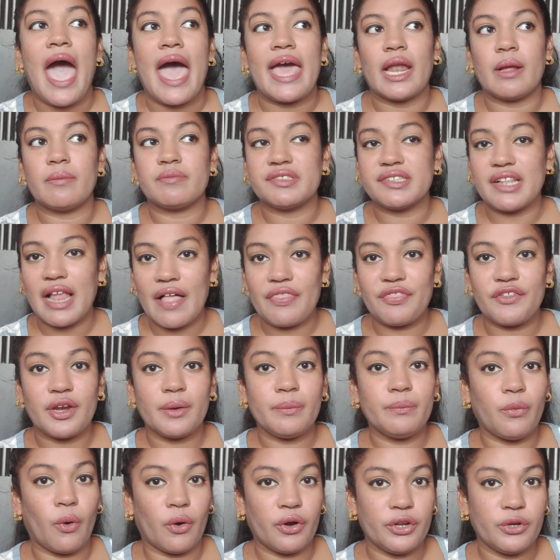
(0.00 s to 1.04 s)
i'm
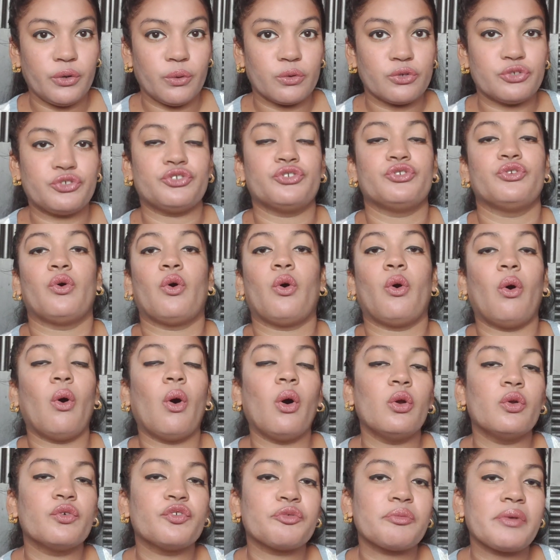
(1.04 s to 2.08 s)
slathering body lotion
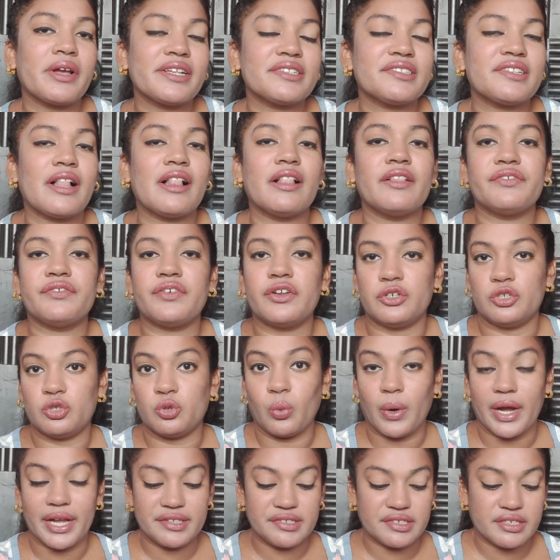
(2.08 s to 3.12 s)
all over myself
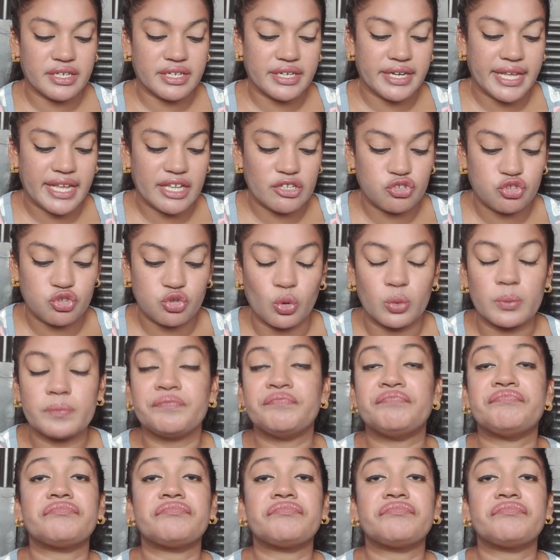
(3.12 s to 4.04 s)
twice in a day so